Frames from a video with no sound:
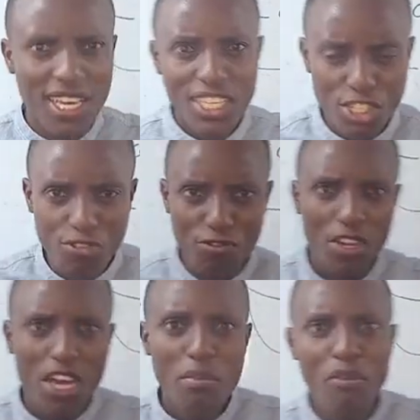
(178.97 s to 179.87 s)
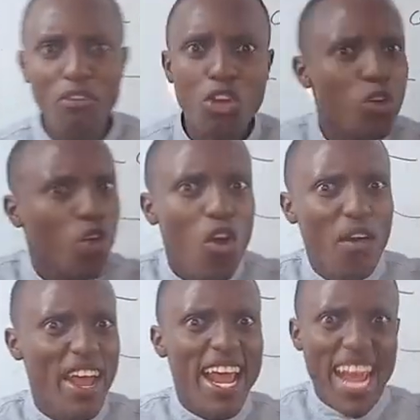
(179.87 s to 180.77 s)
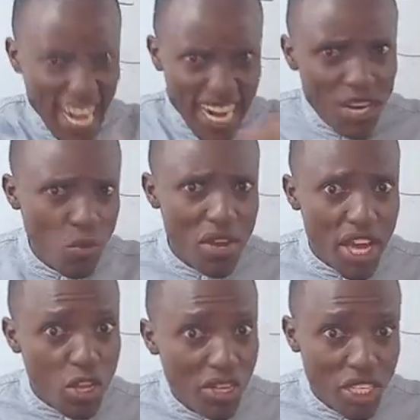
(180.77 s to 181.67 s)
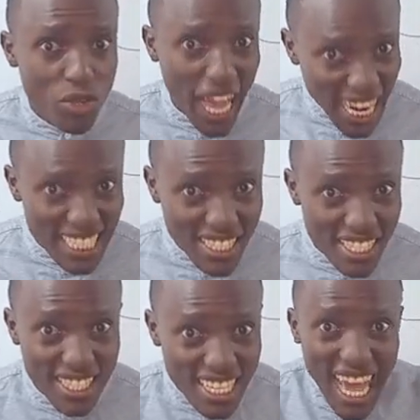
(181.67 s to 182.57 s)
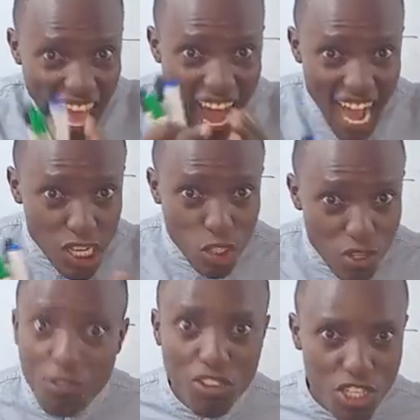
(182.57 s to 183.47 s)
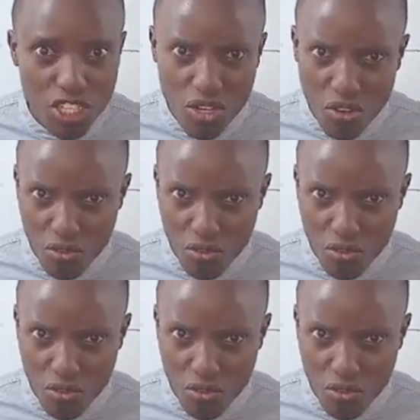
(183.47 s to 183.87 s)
Chief, before you go anywhere, you need to understand the actual definition of